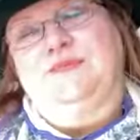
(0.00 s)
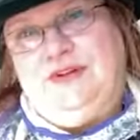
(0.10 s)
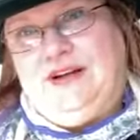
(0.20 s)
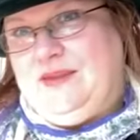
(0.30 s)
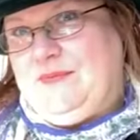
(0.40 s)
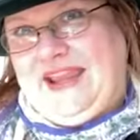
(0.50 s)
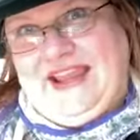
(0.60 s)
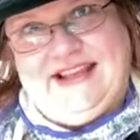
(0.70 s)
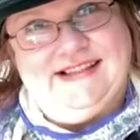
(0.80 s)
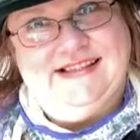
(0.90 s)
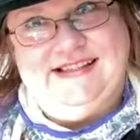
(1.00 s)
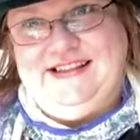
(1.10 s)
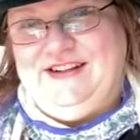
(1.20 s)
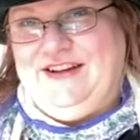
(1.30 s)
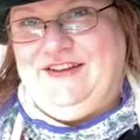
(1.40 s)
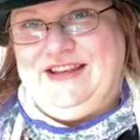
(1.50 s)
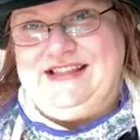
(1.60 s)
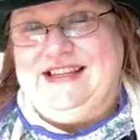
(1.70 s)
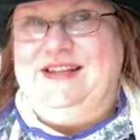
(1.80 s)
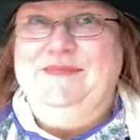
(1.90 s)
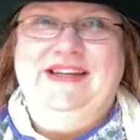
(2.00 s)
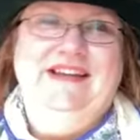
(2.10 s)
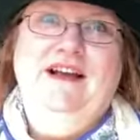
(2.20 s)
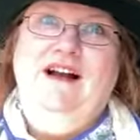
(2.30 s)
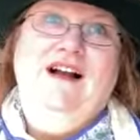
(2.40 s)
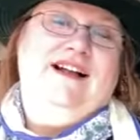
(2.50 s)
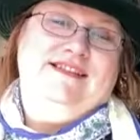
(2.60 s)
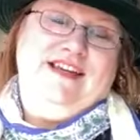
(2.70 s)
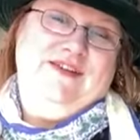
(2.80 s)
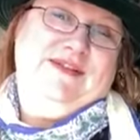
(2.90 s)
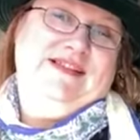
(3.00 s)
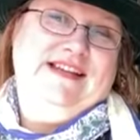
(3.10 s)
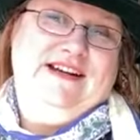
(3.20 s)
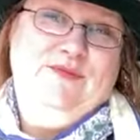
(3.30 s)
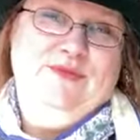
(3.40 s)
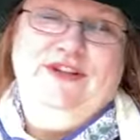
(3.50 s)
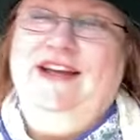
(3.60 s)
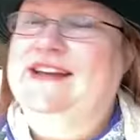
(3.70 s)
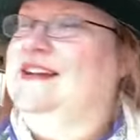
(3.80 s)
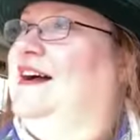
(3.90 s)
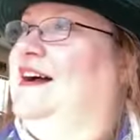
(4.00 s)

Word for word: putting on the pants. You know, that's going to be, I'll tell you what's terrible. I